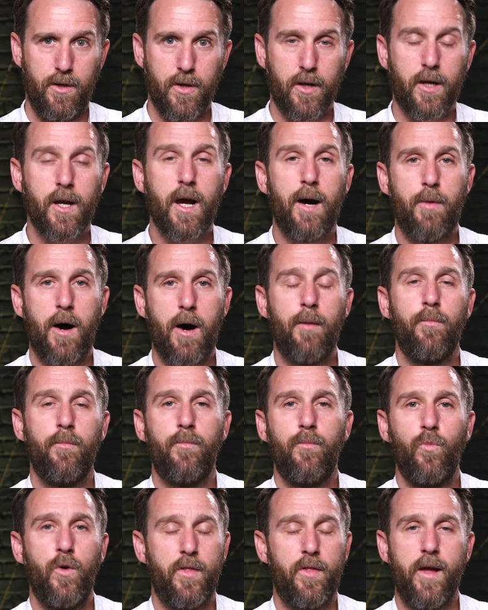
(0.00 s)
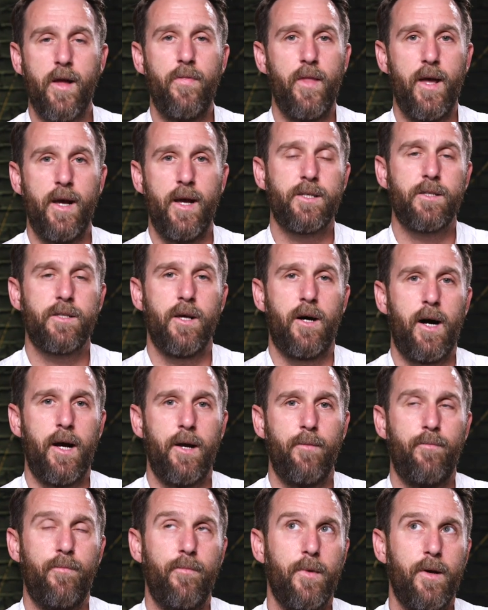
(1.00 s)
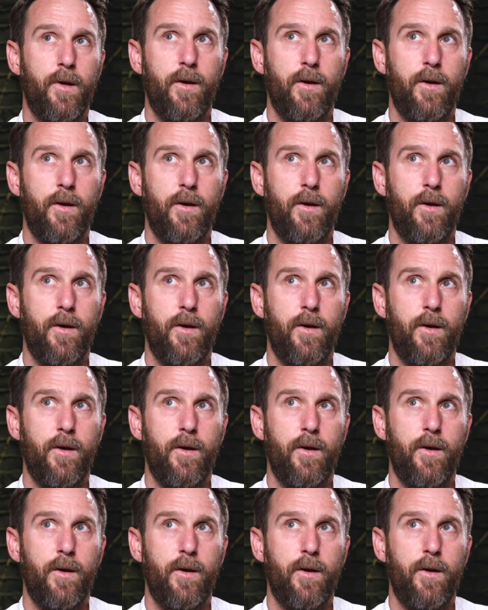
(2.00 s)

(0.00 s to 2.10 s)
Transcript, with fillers: that come up within this that I,